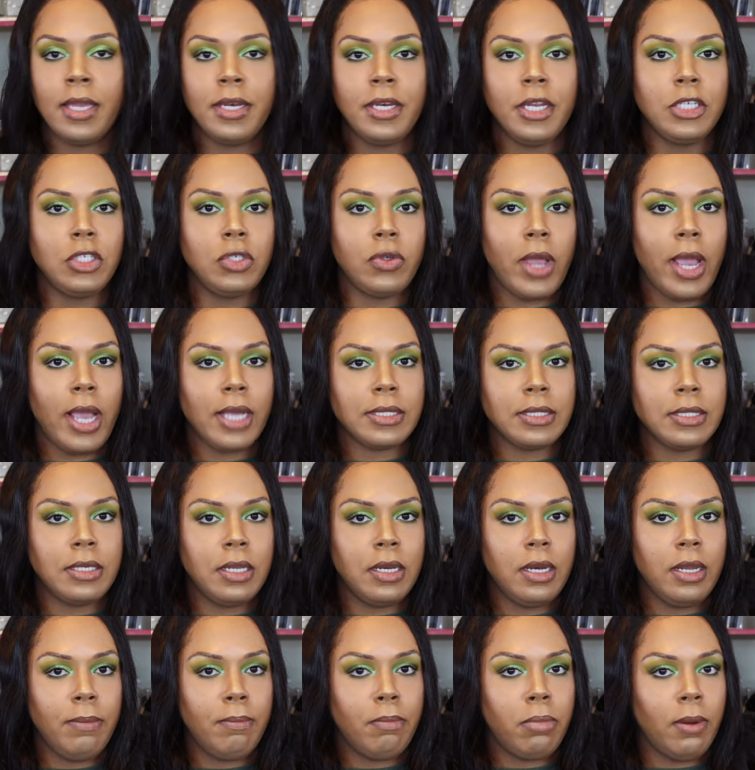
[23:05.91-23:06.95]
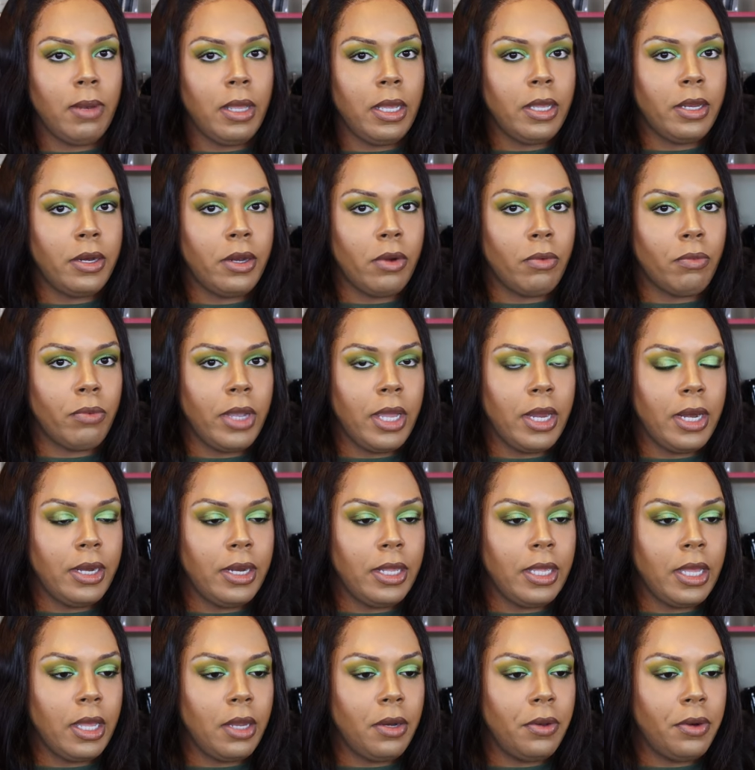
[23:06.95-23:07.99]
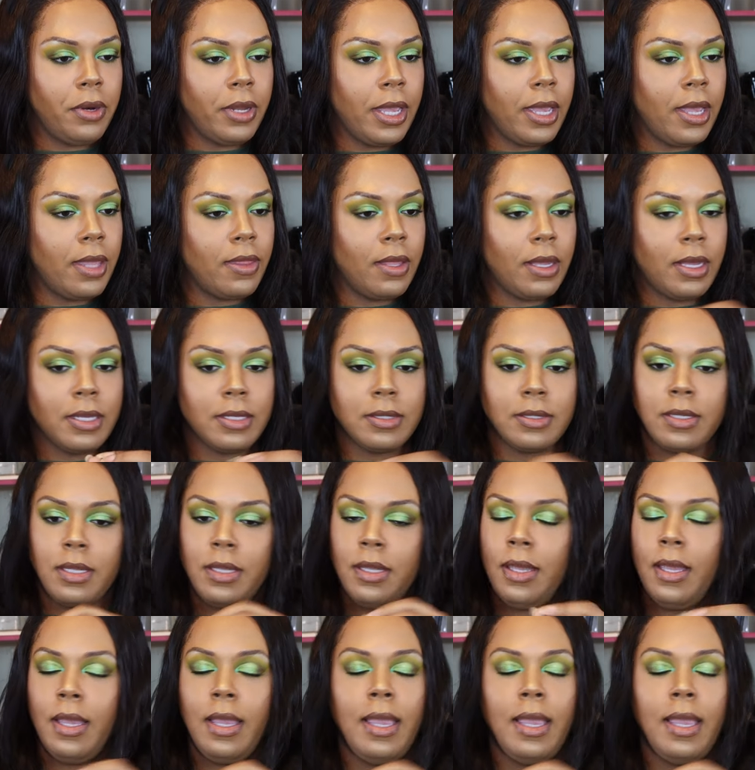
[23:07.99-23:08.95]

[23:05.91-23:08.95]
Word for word: did you accidentally blend a red and a yellow together because